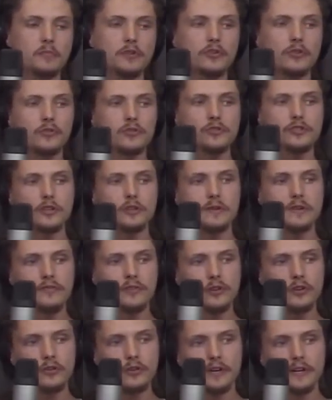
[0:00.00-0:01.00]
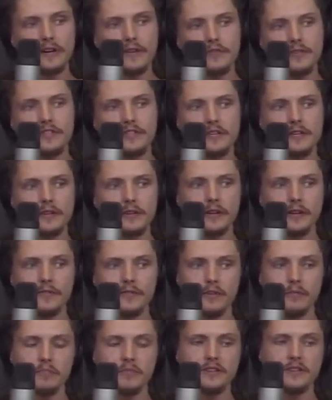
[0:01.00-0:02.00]
But also, if you look at every single
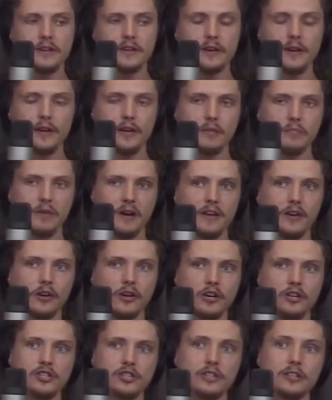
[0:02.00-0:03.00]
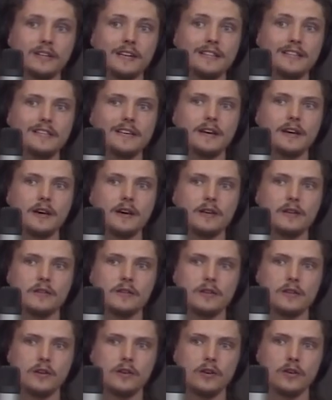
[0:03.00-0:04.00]
living being like a biological antenna,
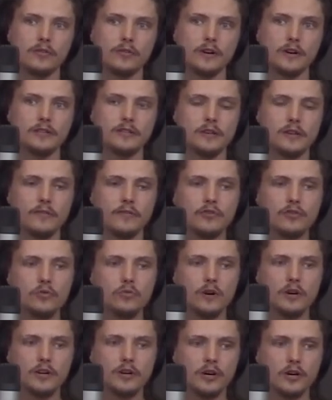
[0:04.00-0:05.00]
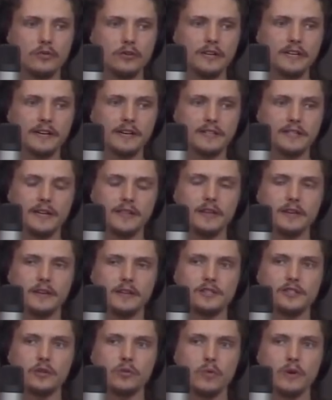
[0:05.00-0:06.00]
Mm-hmm. right? If you are the only antenna
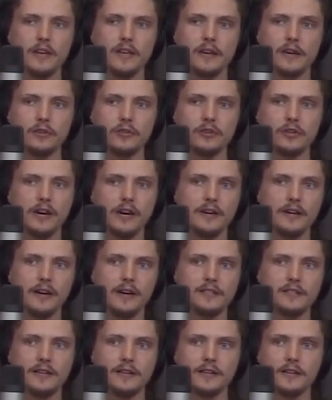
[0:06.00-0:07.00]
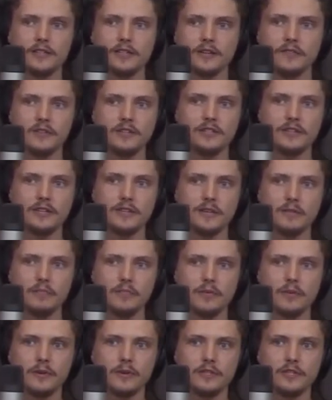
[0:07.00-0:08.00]
that's awake and all the other antennas are
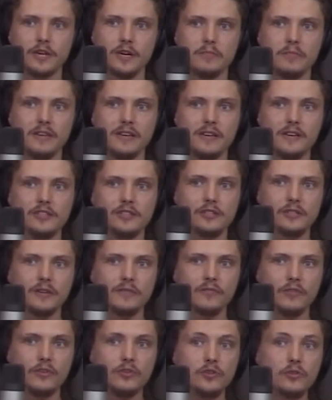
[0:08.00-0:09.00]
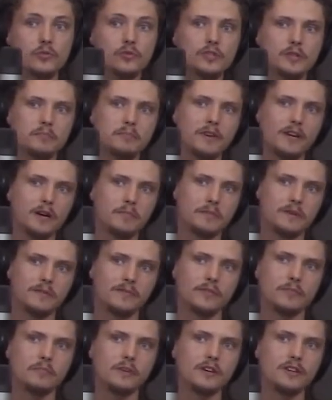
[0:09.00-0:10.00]
asleep, it's mm. going to be easier for you to pick up
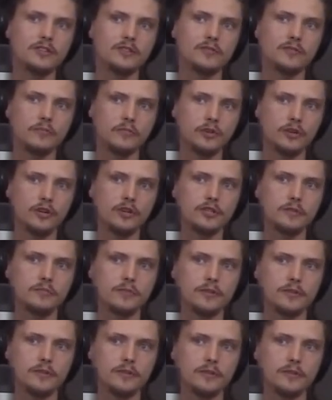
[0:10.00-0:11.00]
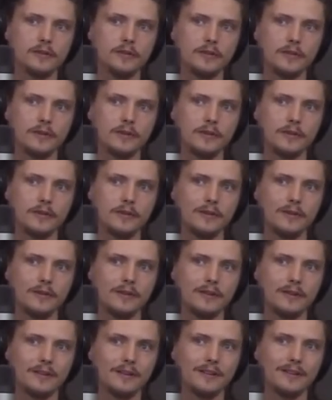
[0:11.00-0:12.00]
information from the cosmos.
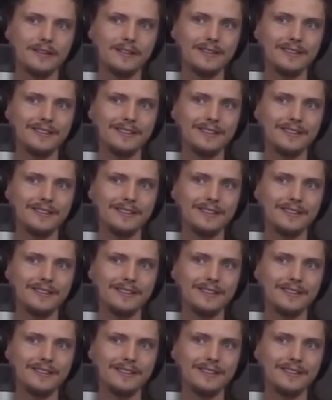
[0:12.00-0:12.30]
Mm.